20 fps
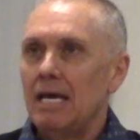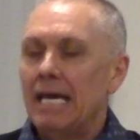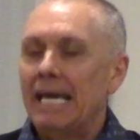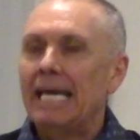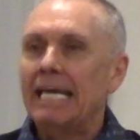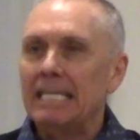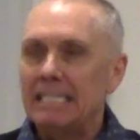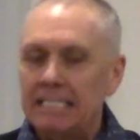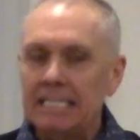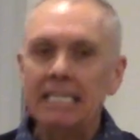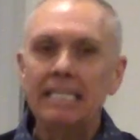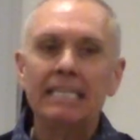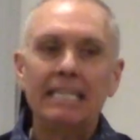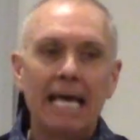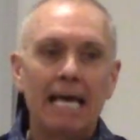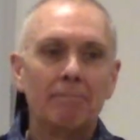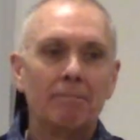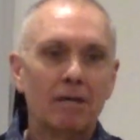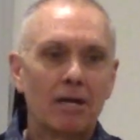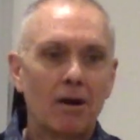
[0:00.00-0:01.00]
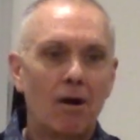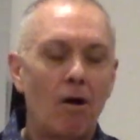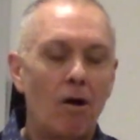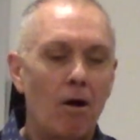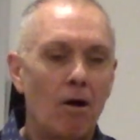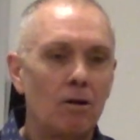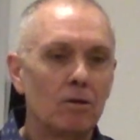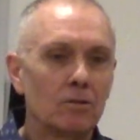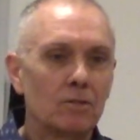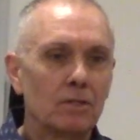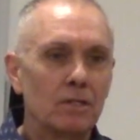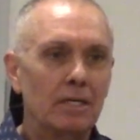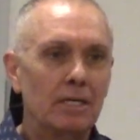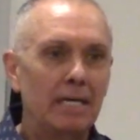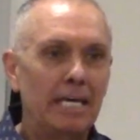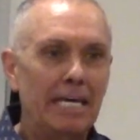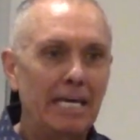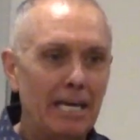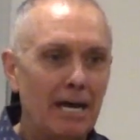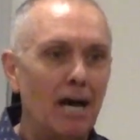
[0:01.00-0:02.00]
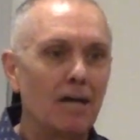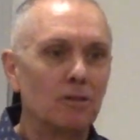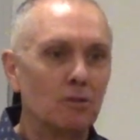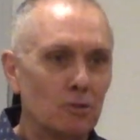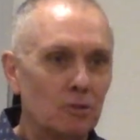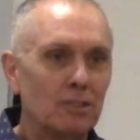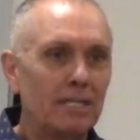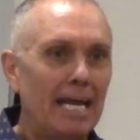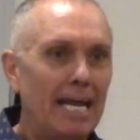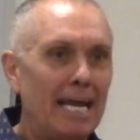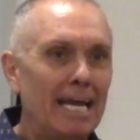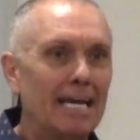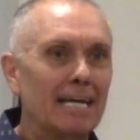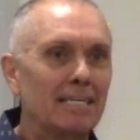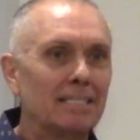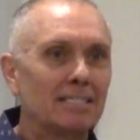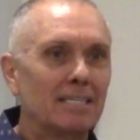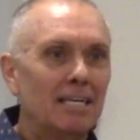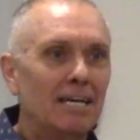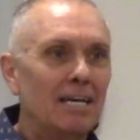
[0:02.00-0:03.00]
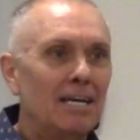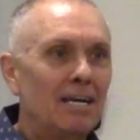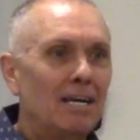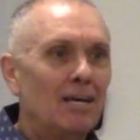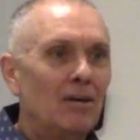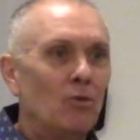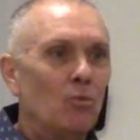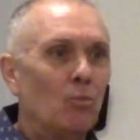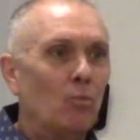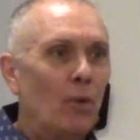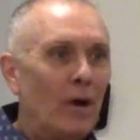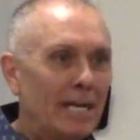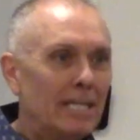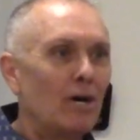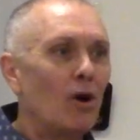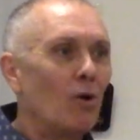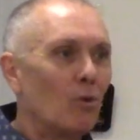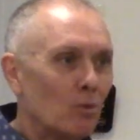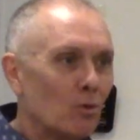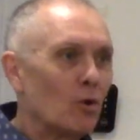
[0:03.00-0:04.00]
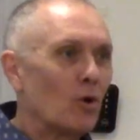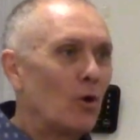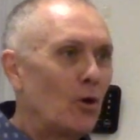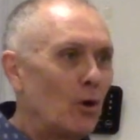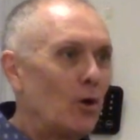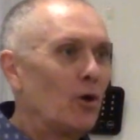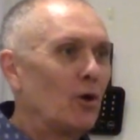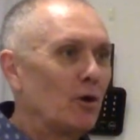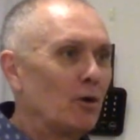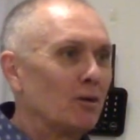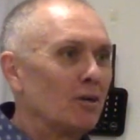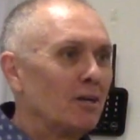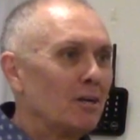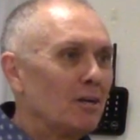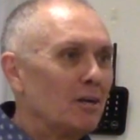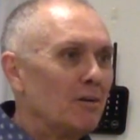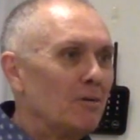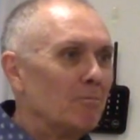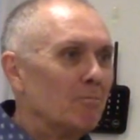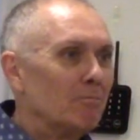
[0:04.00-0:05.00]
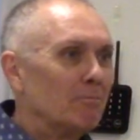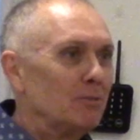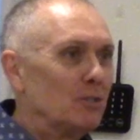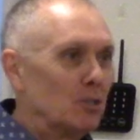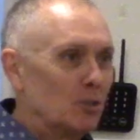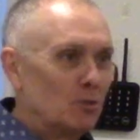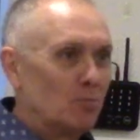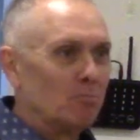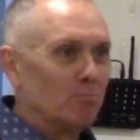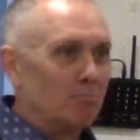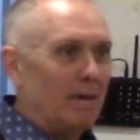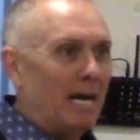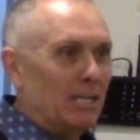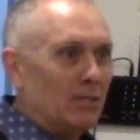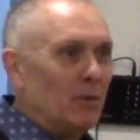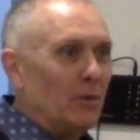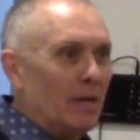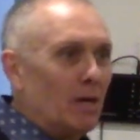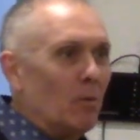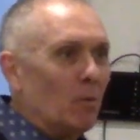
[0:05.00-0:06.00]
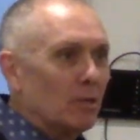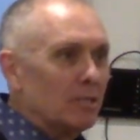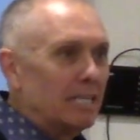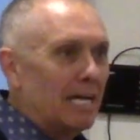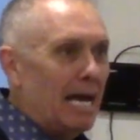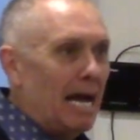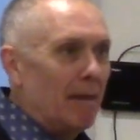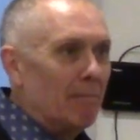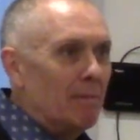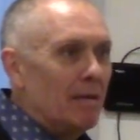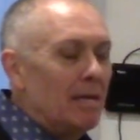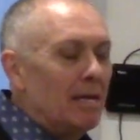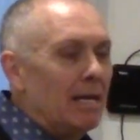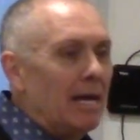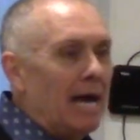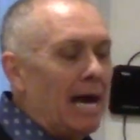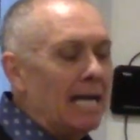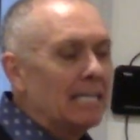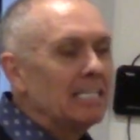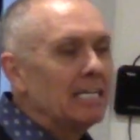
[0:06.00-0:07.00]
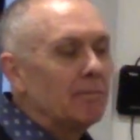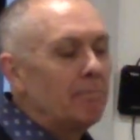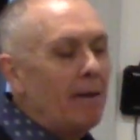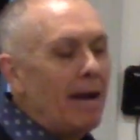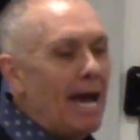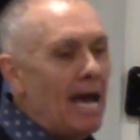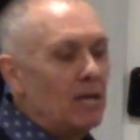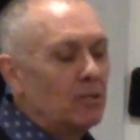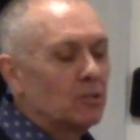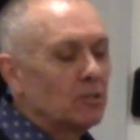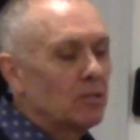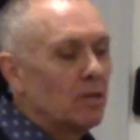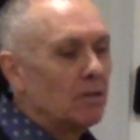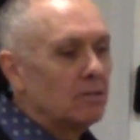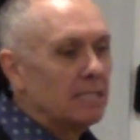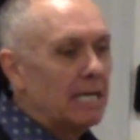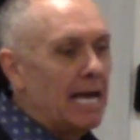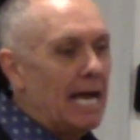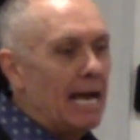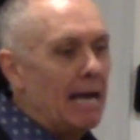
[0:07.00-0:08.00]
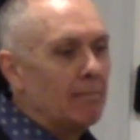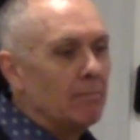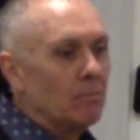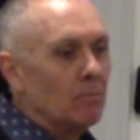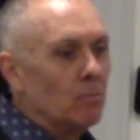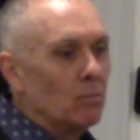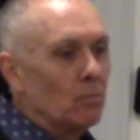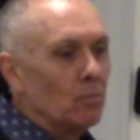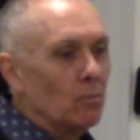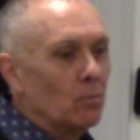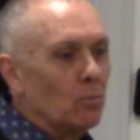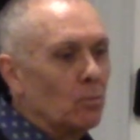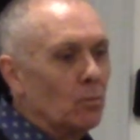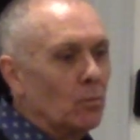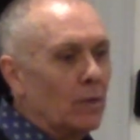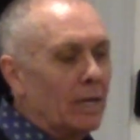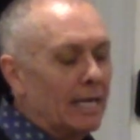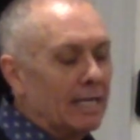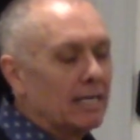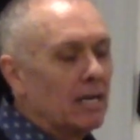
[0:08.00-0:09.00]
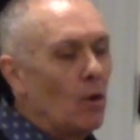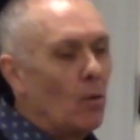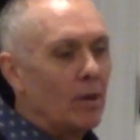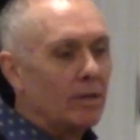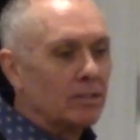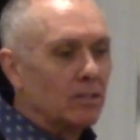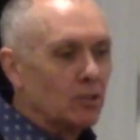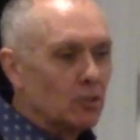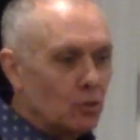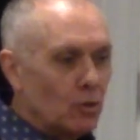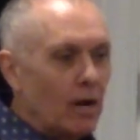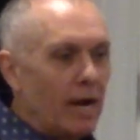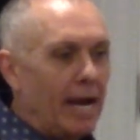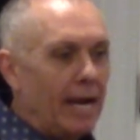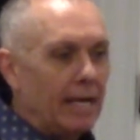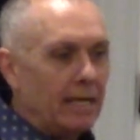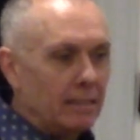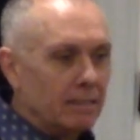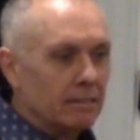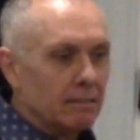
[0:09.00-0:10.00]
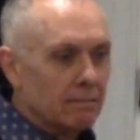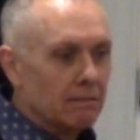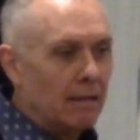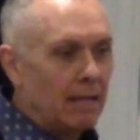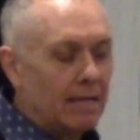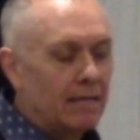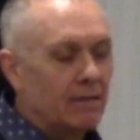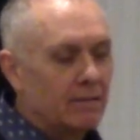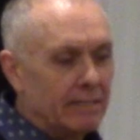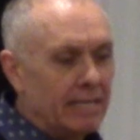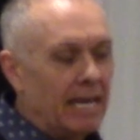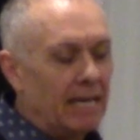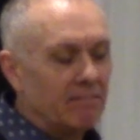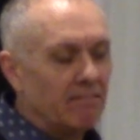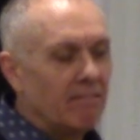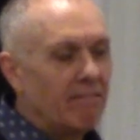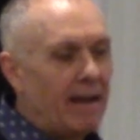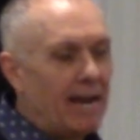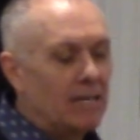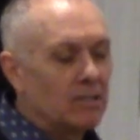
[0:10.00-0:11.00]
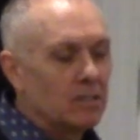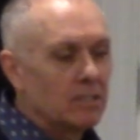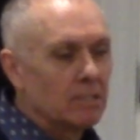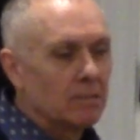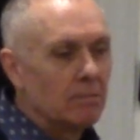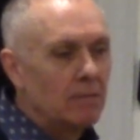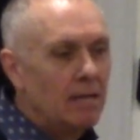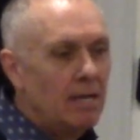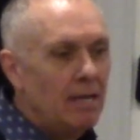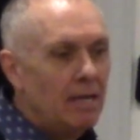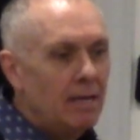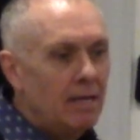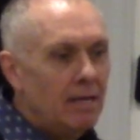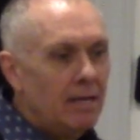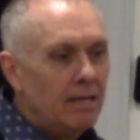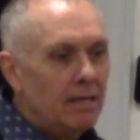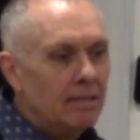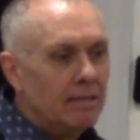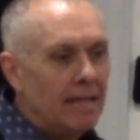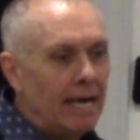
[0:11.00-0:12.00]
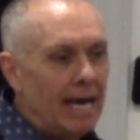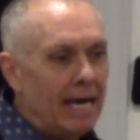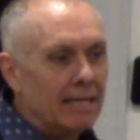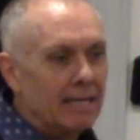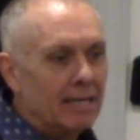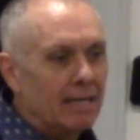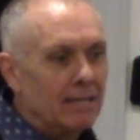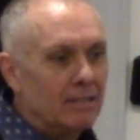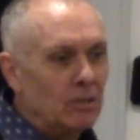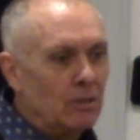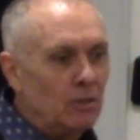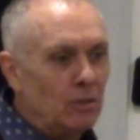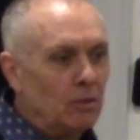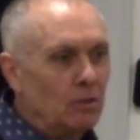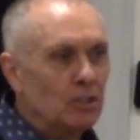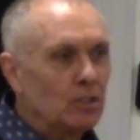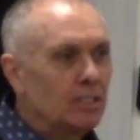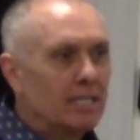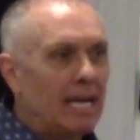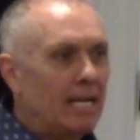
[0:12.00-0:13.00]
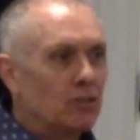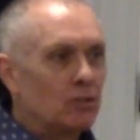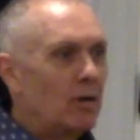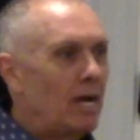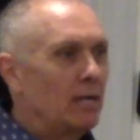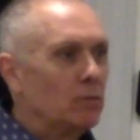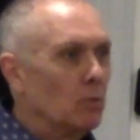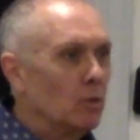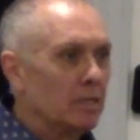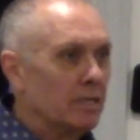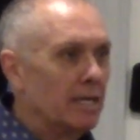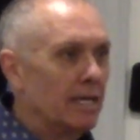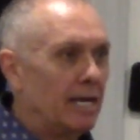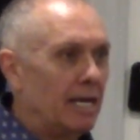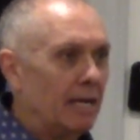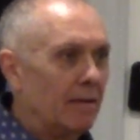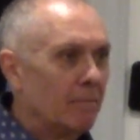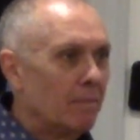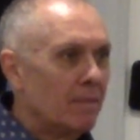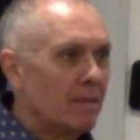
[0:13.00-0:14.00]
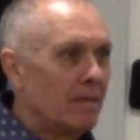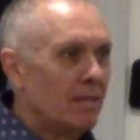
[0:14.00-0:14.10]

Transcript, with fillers: He did that because he understands we don't learn just by doing it one time. I tell pastors all the time when I go into train, like a day of evangelism, that uh, you just can't train one day.